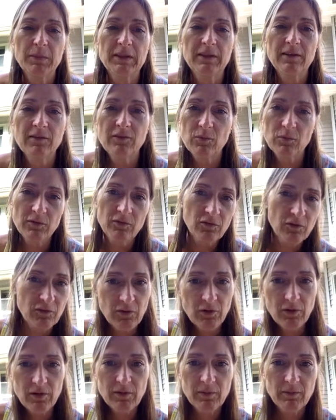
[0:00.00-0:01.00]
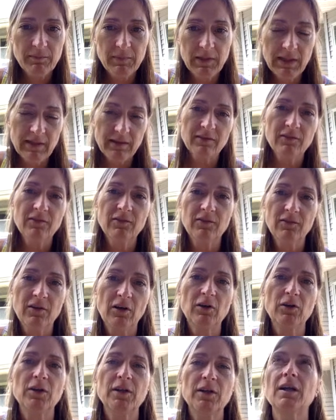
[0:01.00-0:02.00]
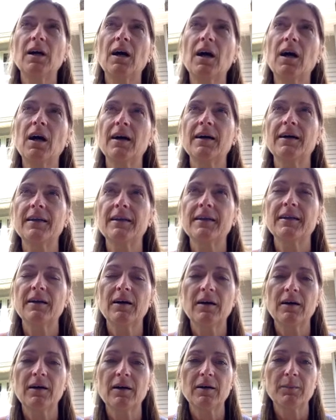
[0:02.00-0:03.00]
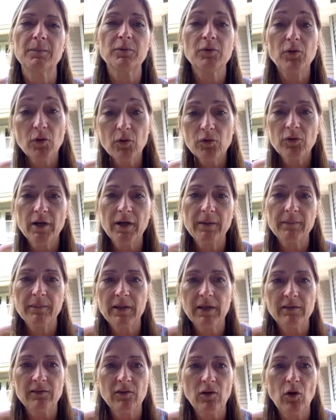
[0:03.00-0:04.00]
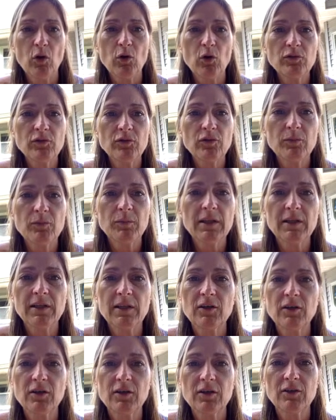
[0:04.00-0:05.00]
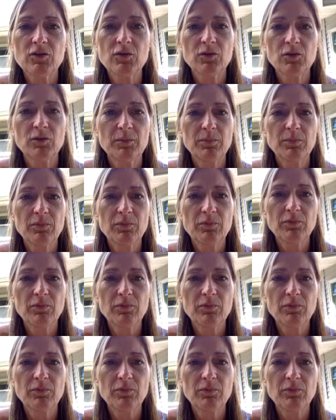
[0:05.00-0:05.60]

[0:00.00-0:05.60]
but this one's just going to get us started on a program that's ultimately going to do